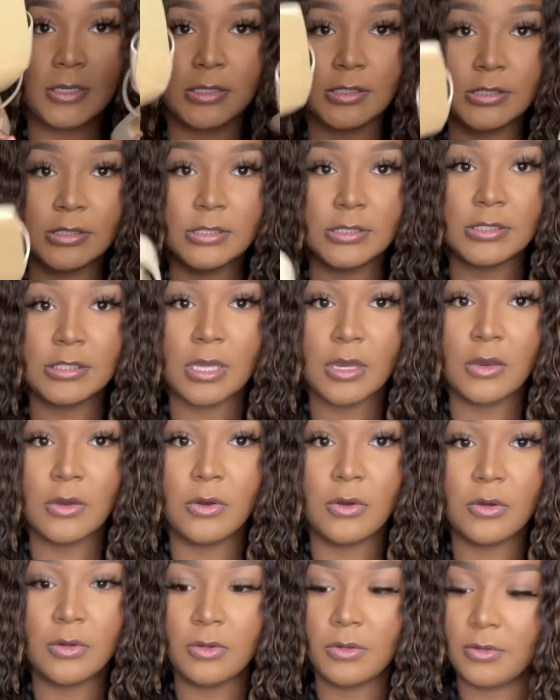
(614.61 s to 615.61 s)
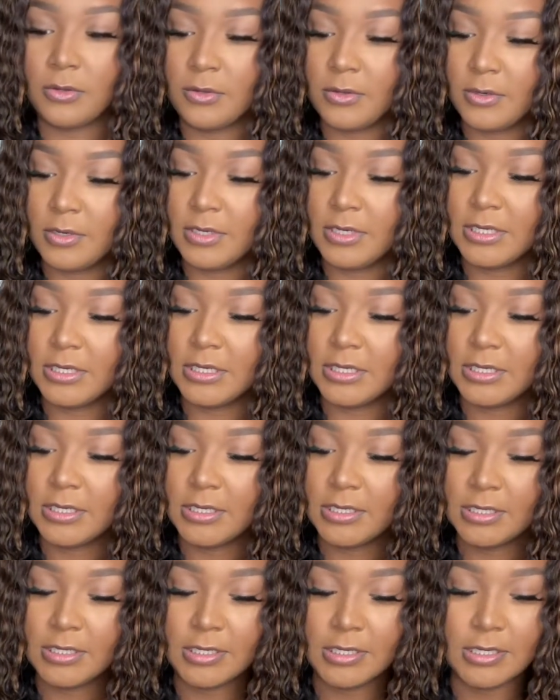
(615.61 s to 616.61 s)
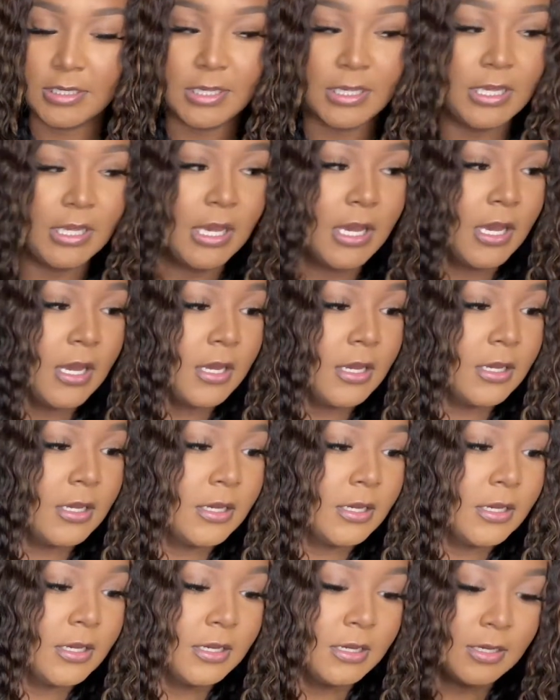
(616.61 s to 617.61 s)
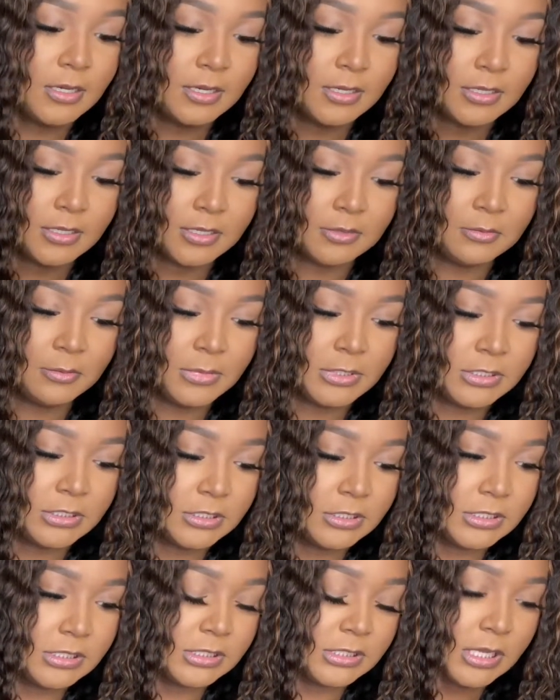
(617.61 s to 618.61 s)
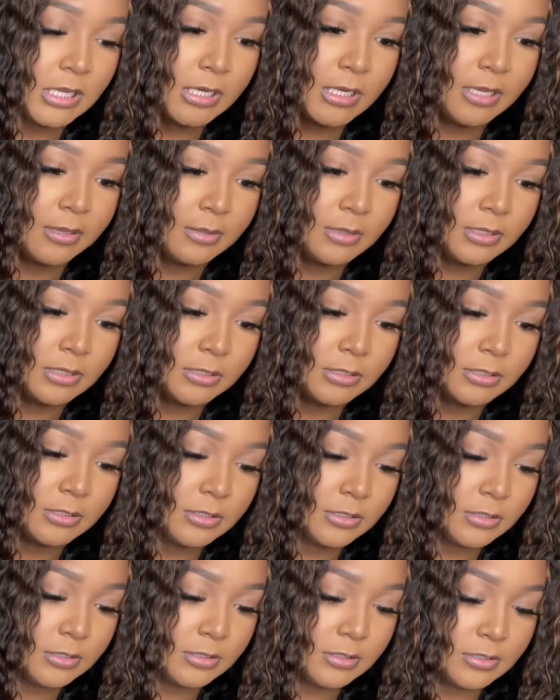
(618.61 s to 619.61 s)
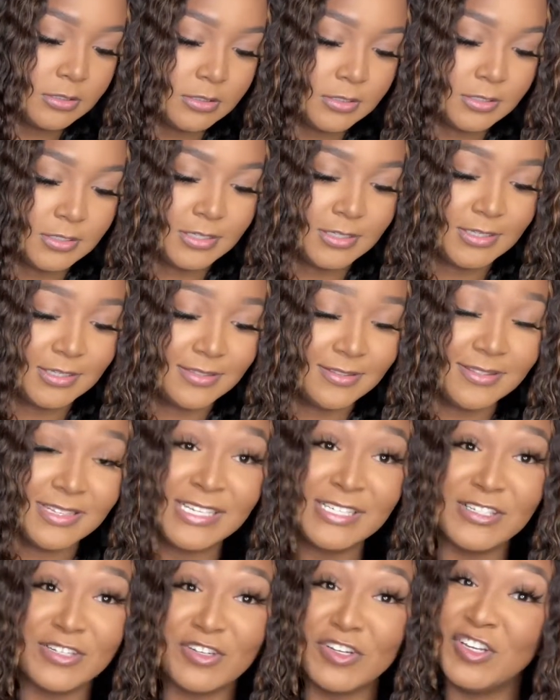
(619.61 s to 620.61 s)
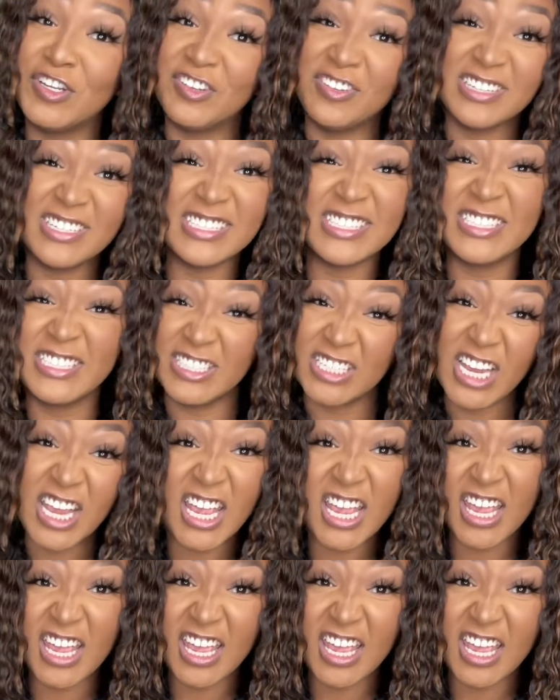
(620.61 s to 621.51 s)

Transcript: So, yeah. Let me make sure these are not damaged. These are cute as shit.